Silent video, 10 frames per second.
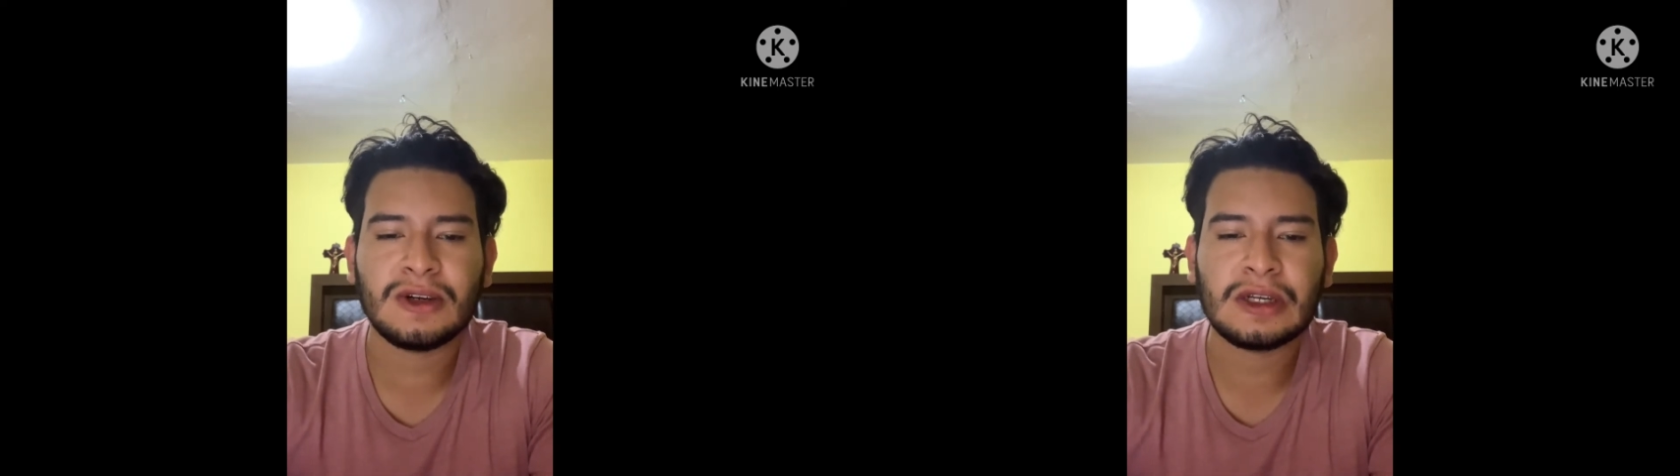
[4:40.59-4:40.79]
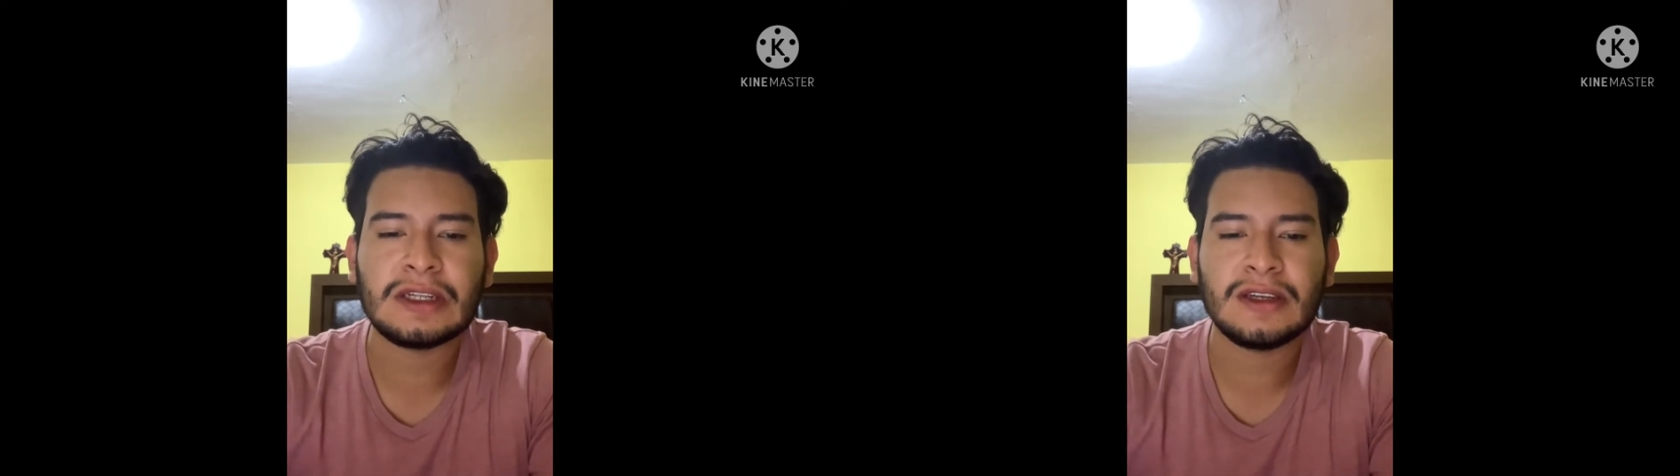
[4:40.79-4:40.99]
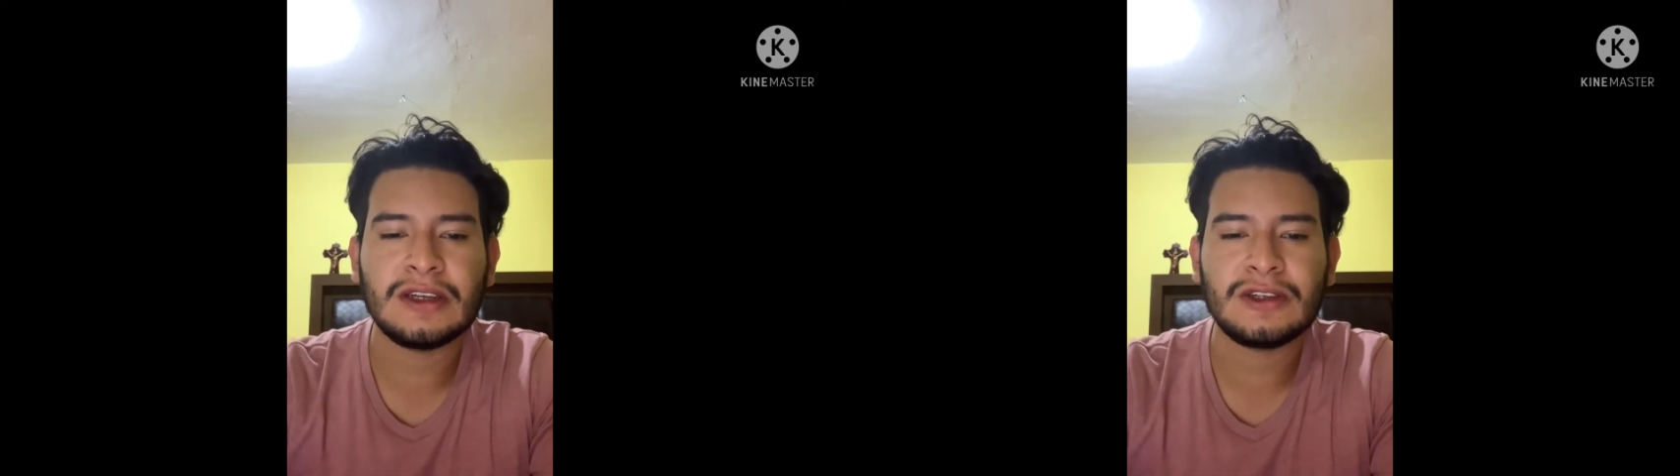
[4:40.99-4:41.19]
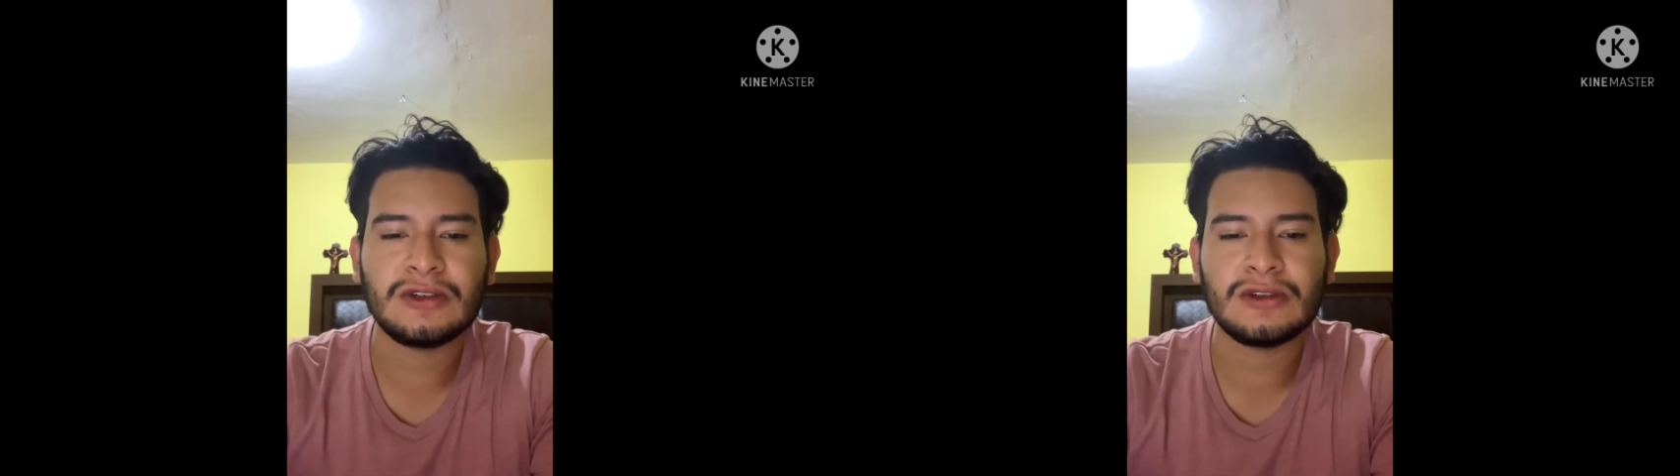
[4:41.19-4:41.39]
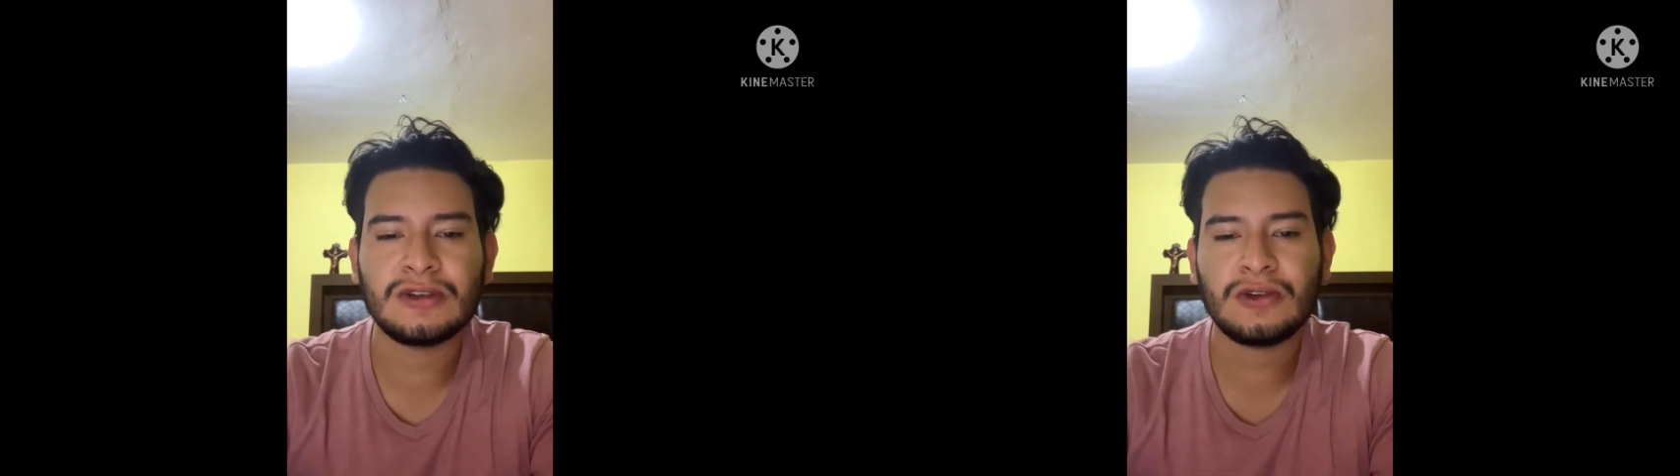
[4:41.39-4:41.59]

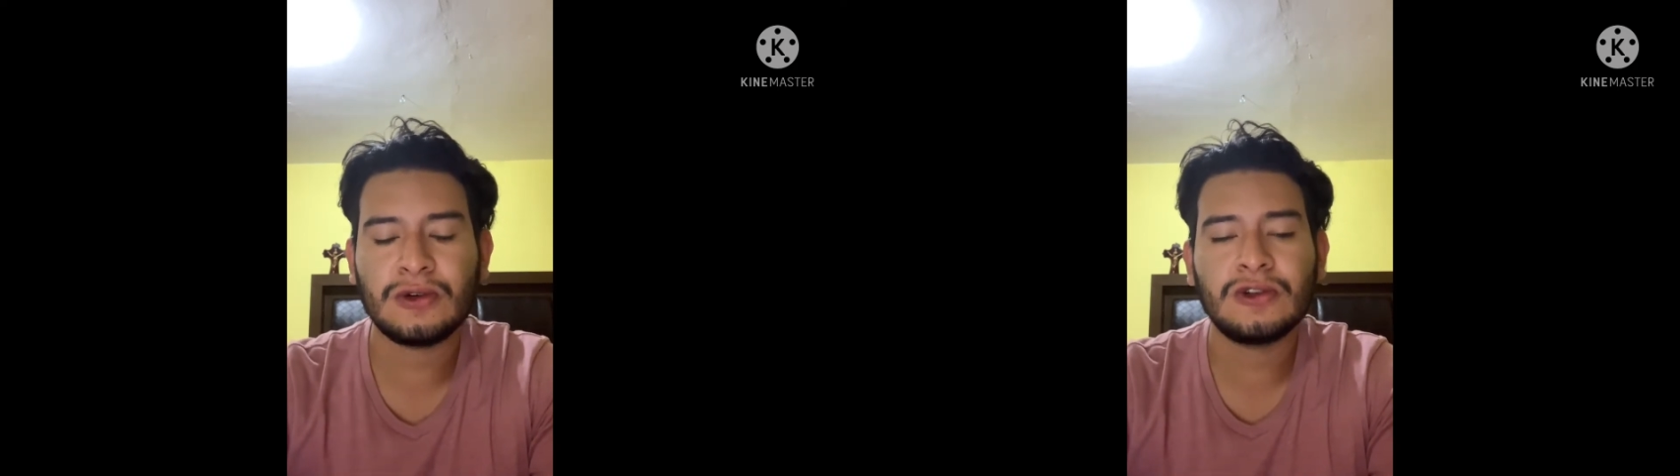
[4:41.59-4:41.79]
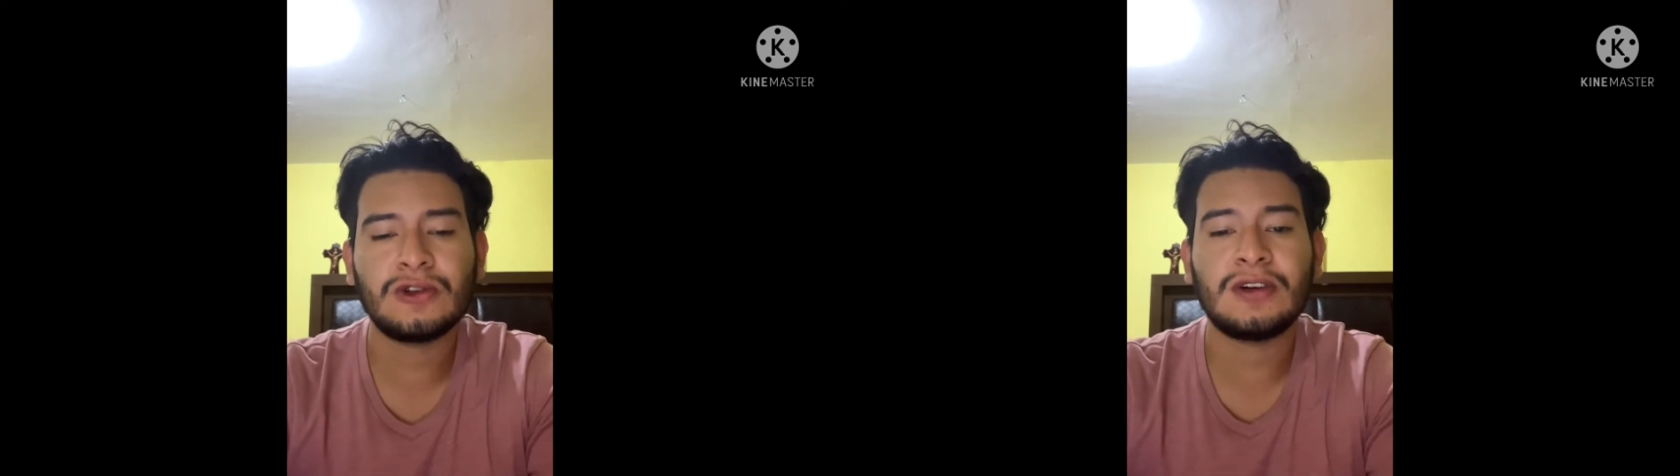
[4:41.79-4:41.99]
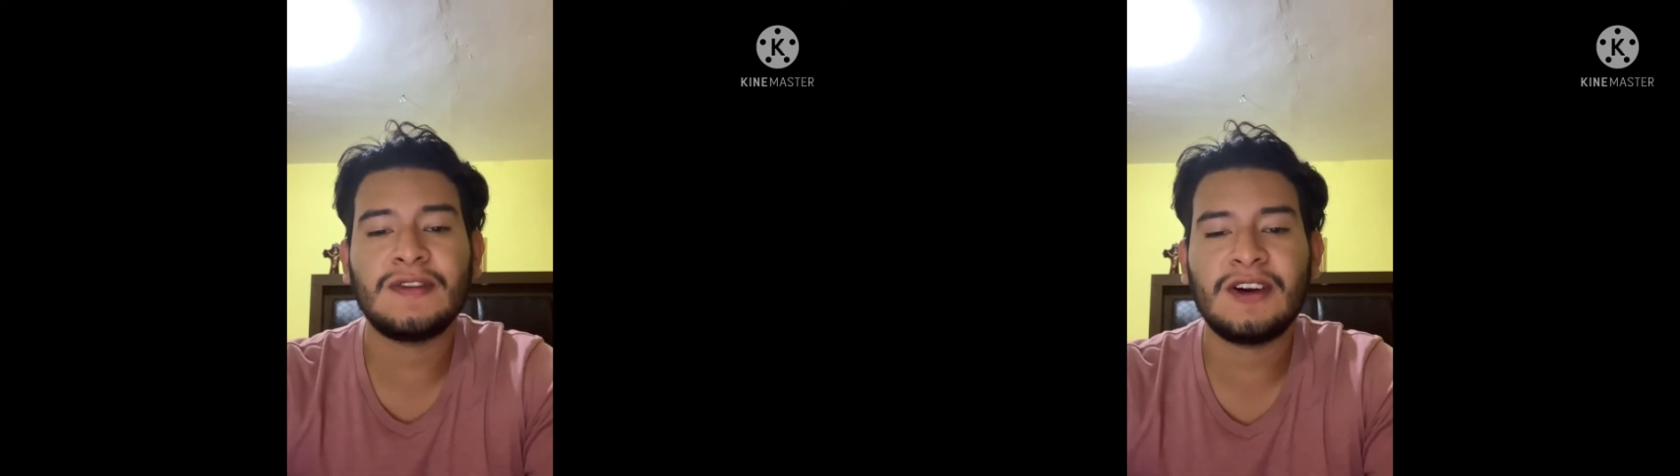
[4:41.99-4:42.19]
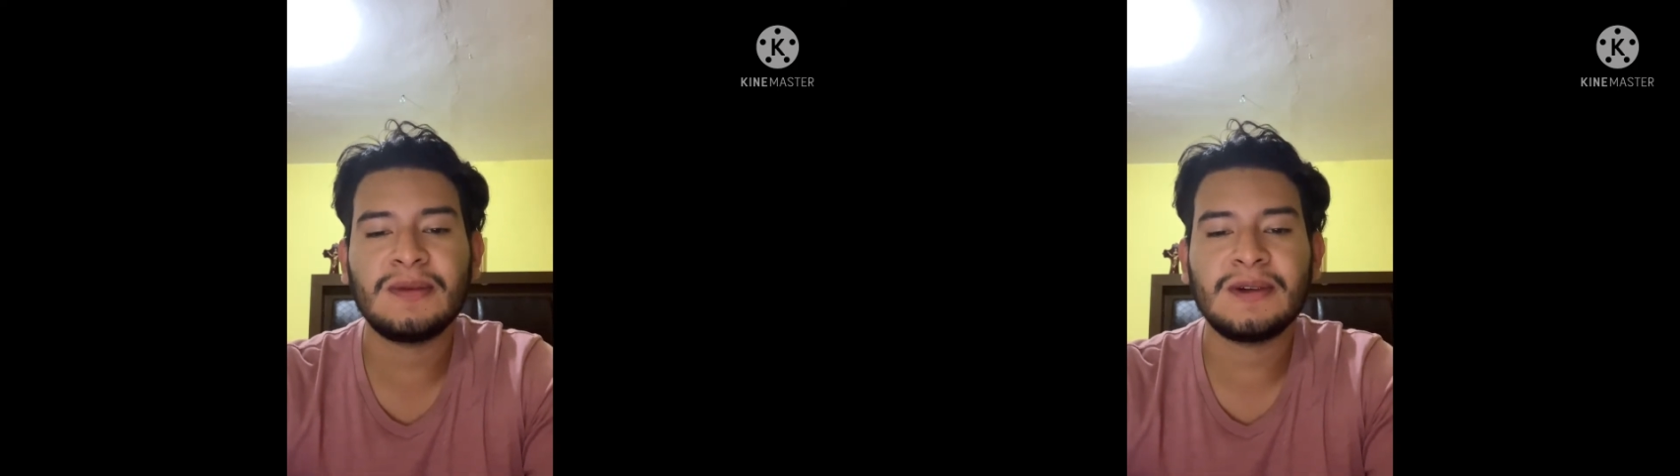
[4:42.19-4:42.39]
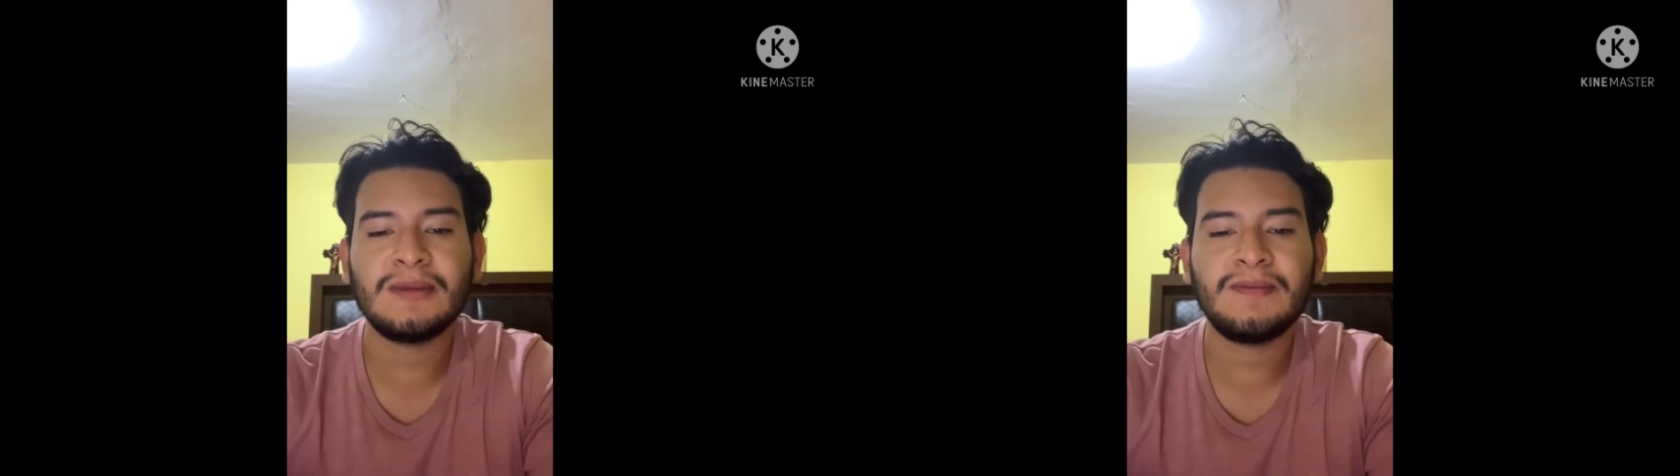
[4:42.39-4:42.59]
organization's culture and
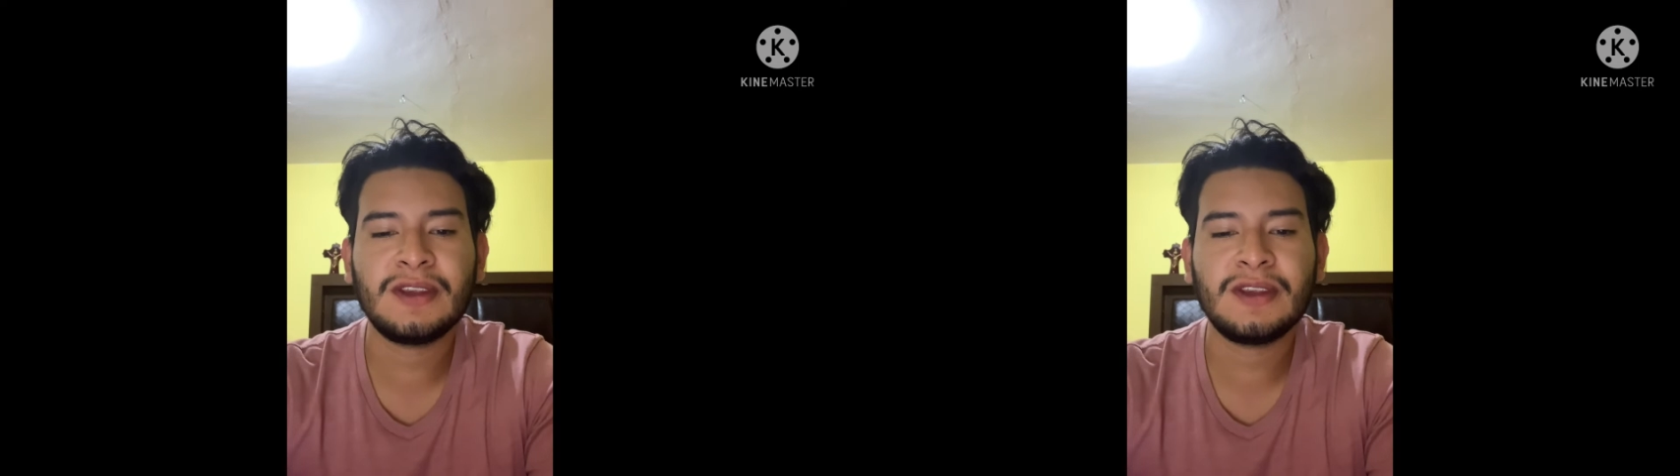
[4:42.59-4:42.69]
environment.